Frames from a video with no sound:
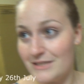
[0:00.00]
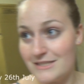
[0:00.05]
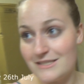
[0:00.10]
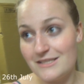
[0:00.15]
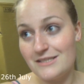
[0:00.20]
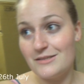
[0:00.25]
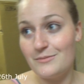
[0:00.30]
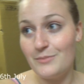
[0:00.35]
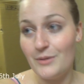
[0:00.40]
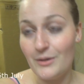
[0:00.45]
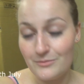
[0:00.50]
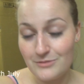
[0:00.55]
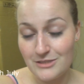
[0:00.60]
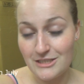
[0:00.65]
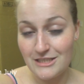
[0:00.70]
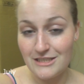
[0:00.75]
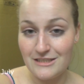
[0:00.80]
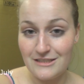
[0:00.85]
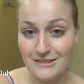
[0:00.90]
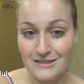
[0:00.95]
My sister popped
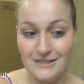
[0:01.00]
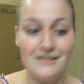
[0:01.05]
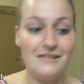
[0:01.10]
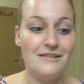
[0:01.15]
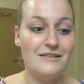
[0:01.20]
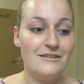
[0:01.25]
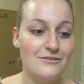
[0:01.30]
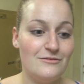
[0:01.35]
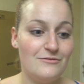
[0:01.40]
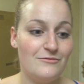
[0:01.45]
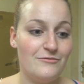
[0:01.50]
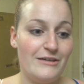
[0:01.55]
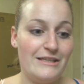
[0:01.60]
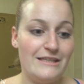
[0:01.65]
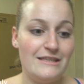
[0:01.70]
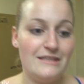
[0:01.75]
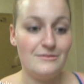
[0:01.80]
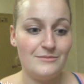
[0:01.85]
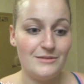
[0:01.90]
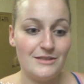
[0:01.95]
in and
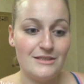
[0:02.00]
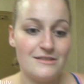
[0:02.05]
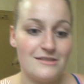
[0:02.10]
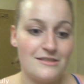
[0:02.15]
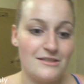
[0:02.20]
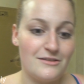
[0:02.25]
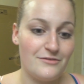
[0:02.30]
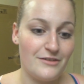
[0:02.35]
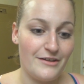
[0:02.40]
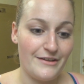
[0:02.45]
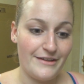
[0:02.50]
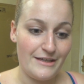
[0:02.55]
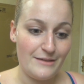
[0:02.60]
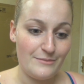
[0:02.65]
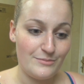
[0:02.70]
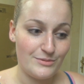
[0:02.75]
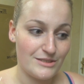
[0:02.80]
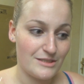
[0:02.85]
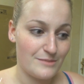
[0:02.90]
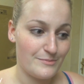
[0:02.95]
fed them and stuff like
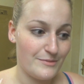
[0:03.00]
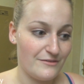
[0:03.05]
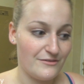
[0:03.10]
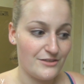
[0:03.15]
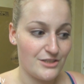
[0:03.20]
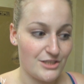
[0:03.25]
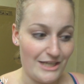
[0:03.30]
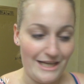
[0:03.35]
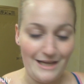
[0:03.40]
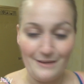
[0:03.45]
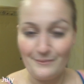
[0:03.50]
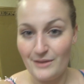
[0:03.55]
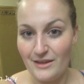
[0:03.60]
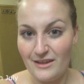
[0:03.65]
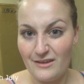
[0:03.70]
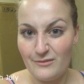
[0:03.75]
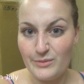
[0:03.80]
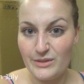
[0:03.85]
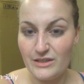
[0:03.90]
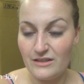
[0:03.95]
that, but it's a bit of a shame that
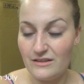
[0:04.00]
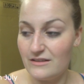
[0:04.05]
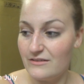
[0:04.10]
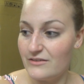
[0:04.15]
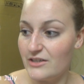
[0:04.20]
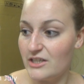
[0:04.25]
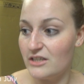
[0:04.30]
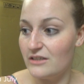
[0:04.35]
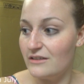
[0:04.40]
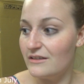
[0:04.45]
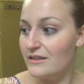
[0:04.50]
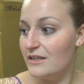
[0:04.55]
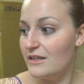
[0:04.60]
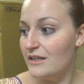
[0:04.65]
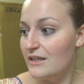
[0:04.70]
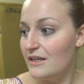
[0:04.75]
they've been on their own.